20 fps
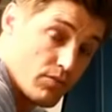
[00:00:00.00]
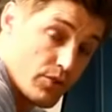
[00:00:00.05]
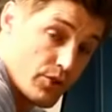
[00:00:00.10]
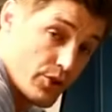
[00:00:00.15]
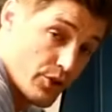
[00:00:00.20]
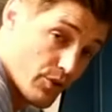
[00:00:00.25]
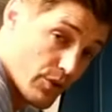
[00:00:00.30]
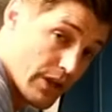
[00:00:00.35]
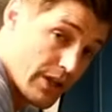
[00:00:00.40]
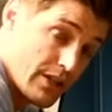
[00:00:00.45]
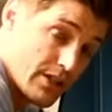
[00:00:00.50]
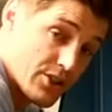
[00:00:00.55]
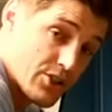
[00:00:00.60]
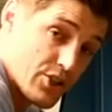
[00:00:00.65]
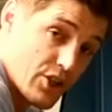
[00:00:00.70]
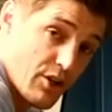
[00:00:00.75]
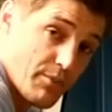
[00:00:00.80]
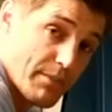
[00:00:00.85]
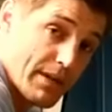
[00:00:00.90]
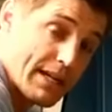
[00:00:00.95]
you're ready to
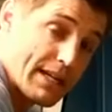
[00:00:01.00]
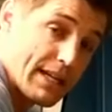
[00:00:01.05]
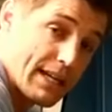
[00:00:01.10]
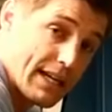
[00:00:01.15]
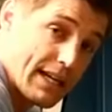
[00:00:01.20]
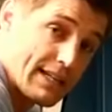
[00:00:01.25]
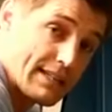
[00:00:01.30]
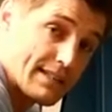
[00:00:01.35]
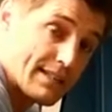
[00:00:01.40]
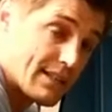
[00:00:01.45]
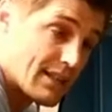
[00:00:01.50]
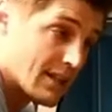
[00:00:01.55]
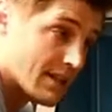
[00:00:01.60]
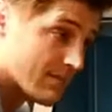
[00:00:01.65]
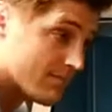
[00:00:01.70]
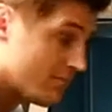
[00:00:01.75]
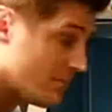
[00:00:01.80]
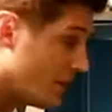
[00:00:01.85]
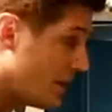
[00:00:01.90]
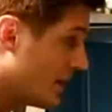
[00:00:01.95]
start making ice again.
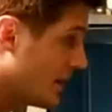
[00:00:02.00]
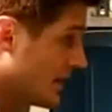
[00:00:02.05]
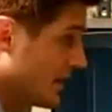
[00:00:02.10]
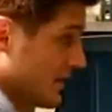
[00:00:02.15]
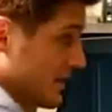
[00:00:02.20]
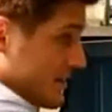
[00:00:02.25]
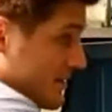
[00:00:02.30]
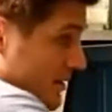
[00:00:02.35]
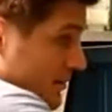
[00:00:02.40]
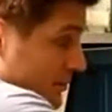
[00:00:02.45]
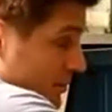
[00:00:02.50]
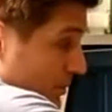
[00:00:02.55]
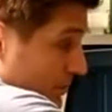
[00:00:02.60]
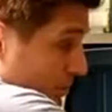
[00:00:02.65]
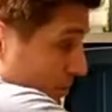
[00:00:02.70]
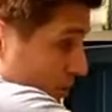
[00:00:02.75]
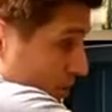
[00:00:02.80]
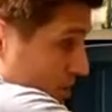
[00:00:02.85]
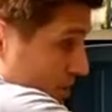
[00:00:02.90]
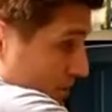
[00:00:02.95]
Simply
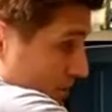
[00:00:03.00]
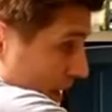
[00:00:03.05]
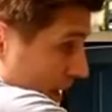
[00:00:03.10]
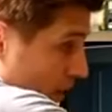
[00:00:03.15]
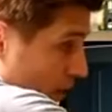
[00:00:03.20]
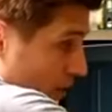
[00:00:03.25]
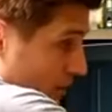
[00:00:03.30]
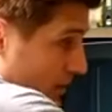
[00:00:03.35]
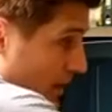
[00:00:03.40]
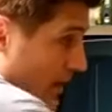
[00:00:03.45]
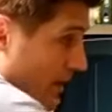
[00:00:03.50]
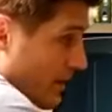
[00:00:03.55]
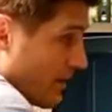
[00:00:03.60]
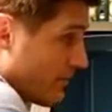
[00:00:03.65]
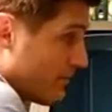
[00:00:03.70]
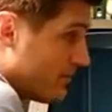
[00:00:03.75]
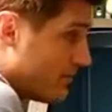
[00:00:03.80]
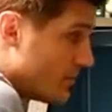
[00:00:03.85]
push the power button